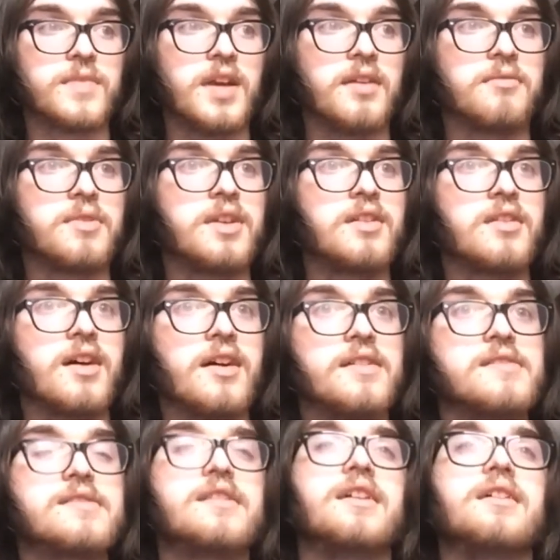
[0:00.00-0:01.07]
I
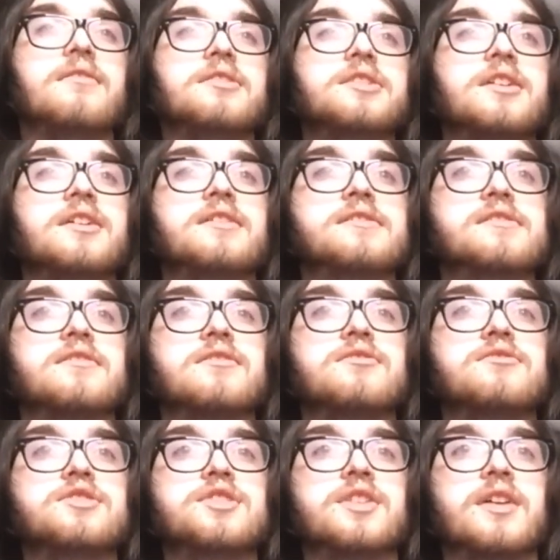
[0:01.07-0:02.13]
realize that everything is an
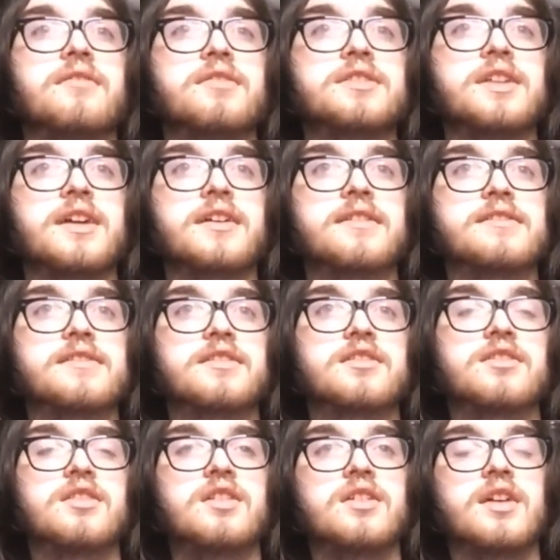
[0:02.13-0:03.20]
illusion. Everything
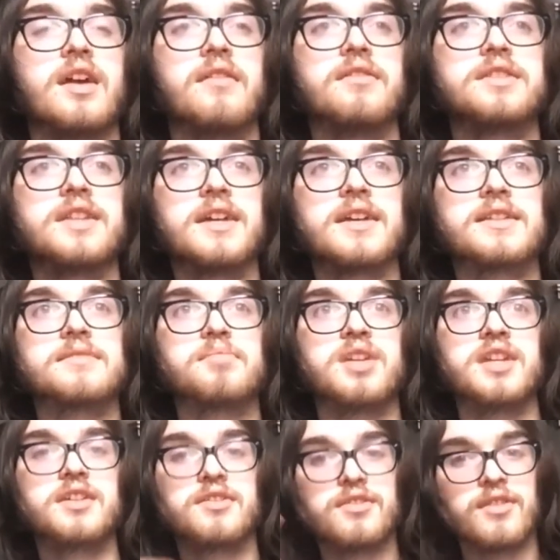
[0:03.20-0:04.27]
is
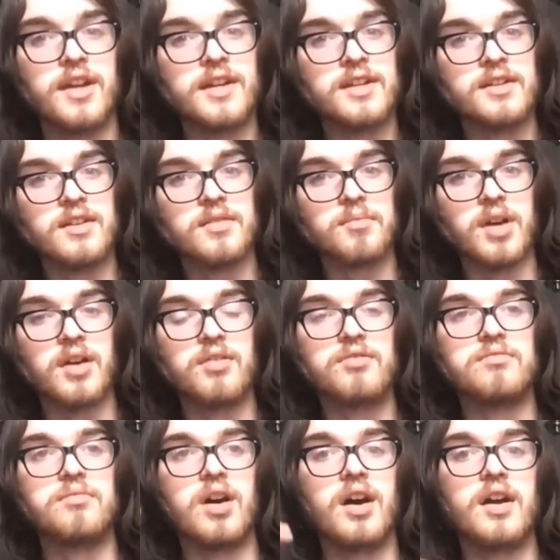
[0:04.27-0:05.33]
being created in my
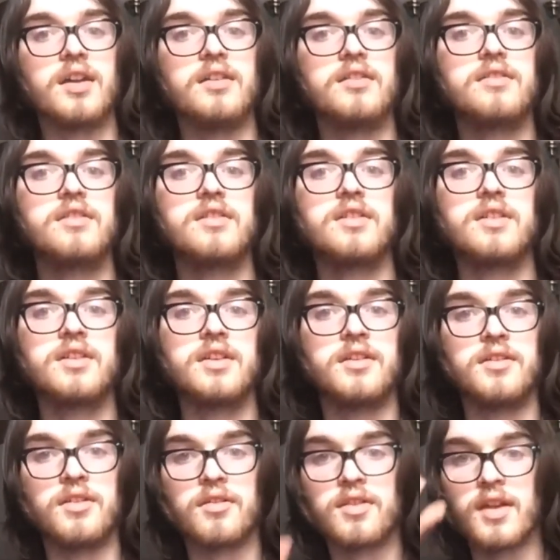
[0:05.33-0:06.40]
own mind.
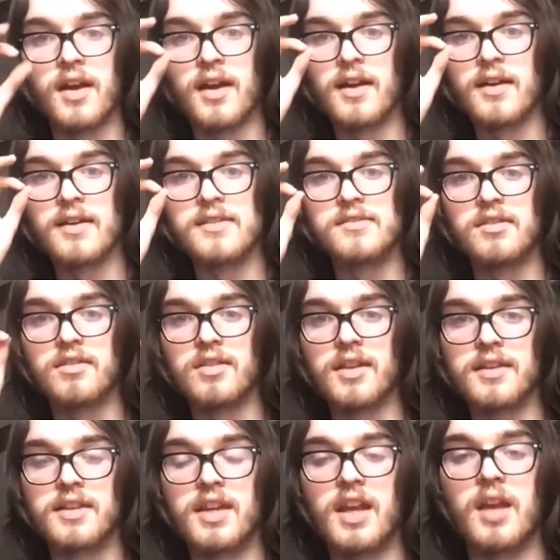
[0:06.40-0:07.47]
You know, the eyes are
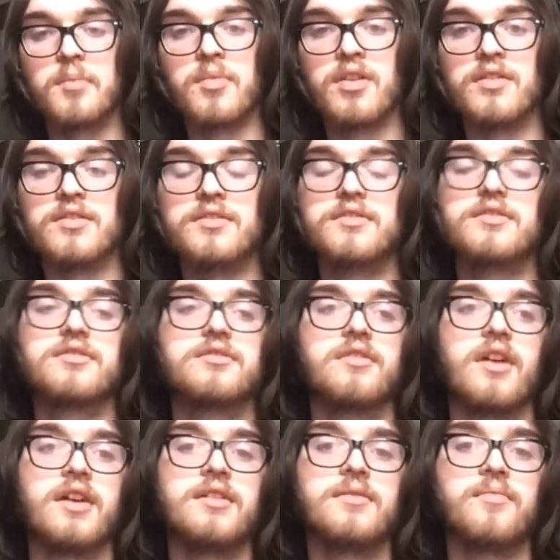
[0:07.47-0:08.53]
like cameras,
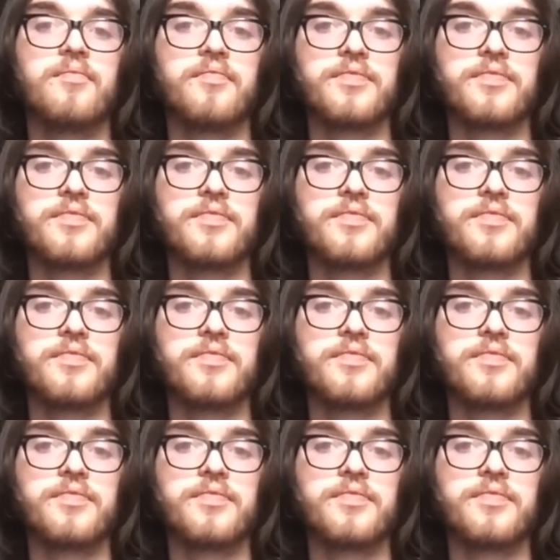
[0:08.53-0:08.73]
right?